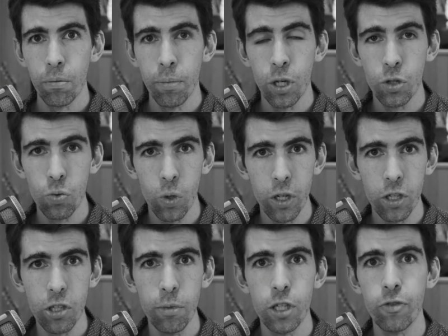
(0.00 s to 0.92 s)
Because what
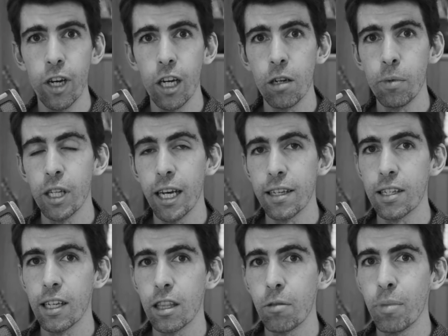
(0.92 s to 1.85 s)
is the most valuable
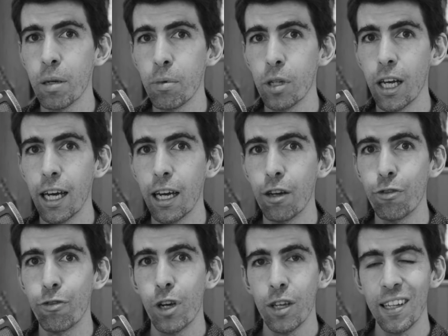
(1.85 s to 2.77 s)
asset that people
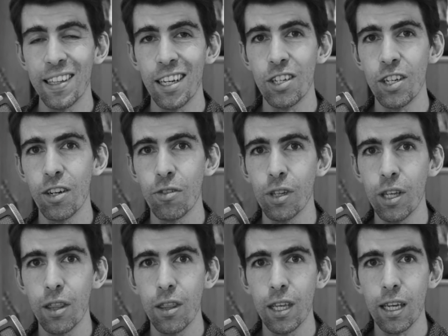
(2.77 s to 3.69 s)
have that they
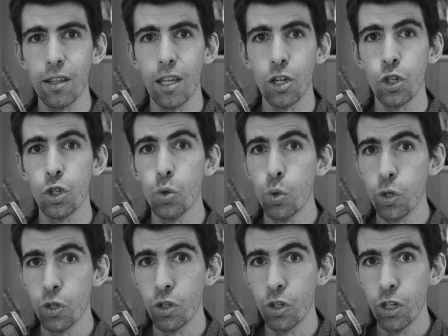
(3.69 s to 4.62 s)
generally think they're
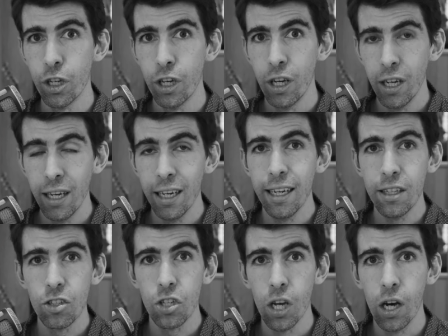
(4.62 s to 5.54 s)
short on?
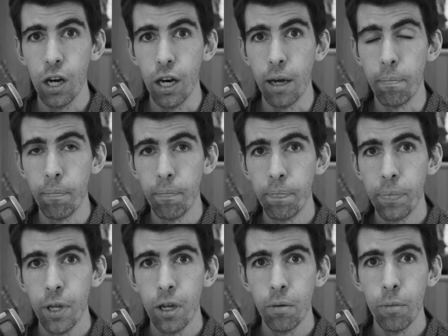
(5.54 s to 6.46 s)
It's time.
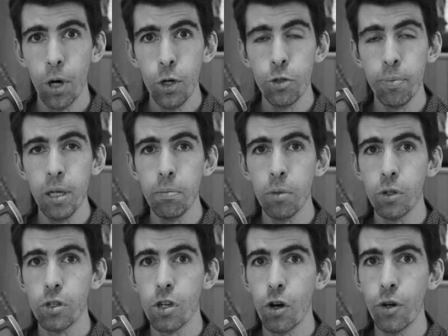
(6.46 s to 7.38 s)
Most people
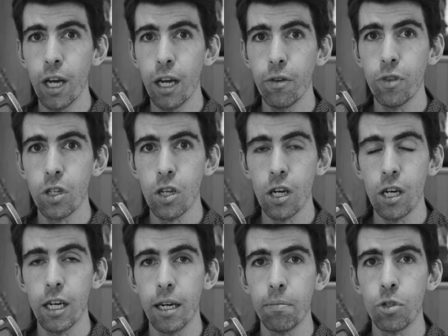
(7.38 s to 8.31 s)
don't have the
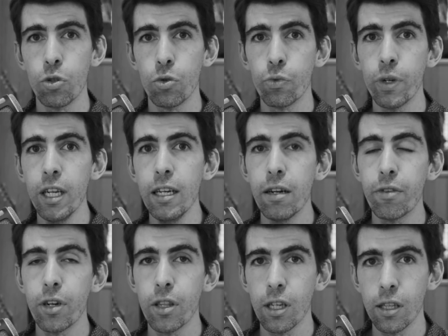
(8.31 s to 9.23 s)
time to read
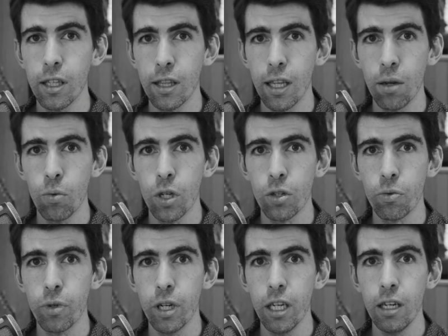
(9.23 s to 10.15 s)
everything that they want to
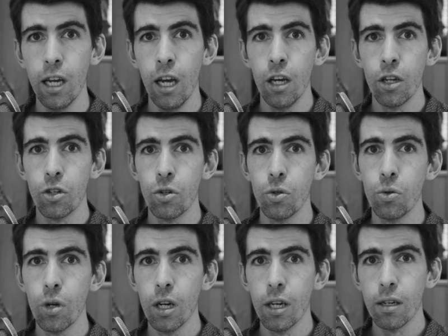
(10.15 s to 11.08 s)
read,
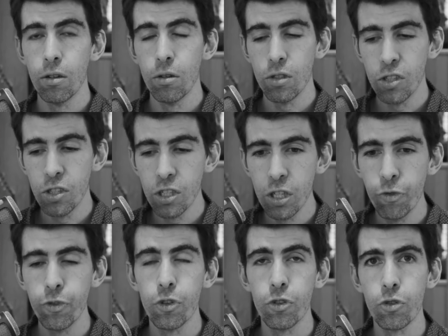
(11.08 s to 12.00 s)
to
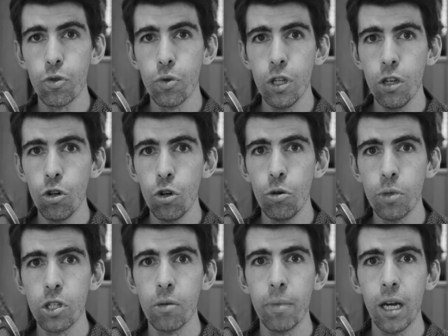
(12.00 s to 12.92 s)
sift through the
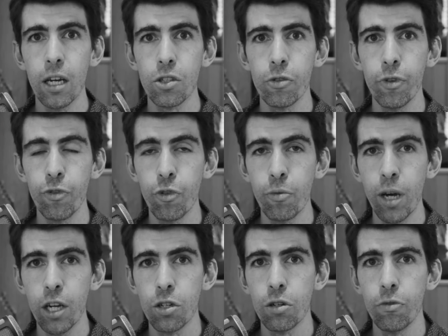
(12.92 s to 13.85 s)
enormous amounts of
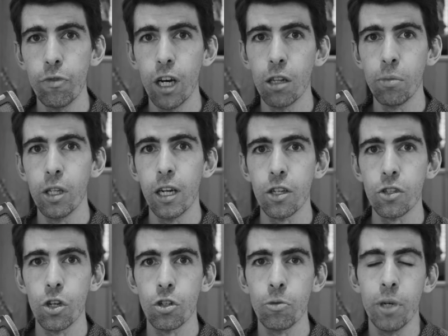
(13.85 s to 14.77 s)
information available in our
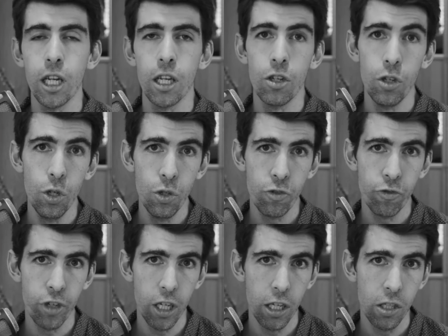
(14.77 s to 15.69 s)
social media news
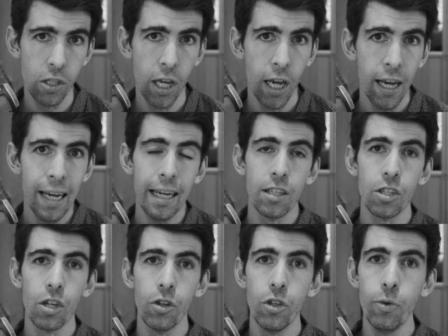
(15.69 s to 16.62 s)
feeds, and
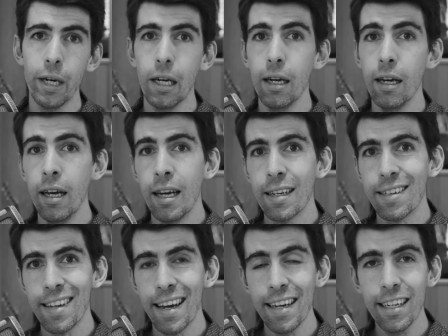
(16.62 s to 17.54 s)
so you are
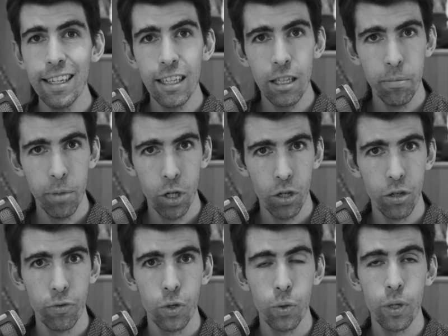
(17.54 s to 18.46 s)
taking the
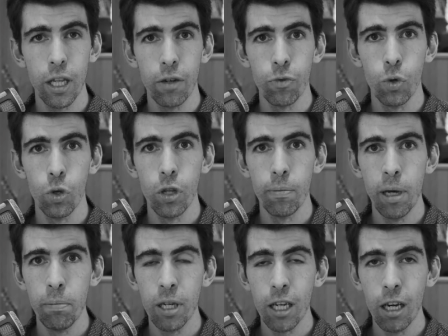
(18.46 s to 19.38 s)
burden of doing that for them
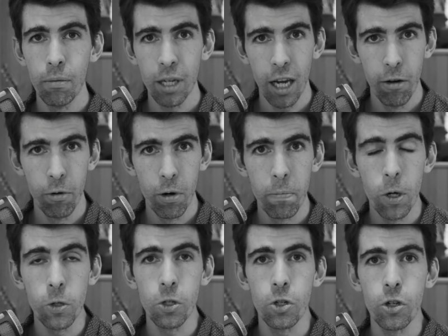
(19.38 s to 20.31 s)
and becoming a
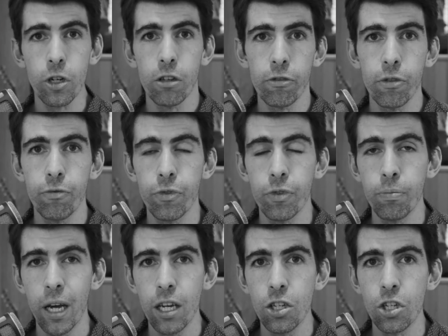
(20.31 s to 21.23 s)
repository of
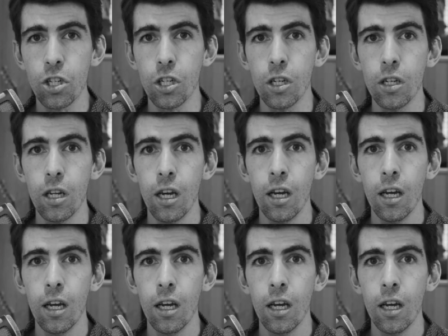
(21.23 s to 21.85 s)
information,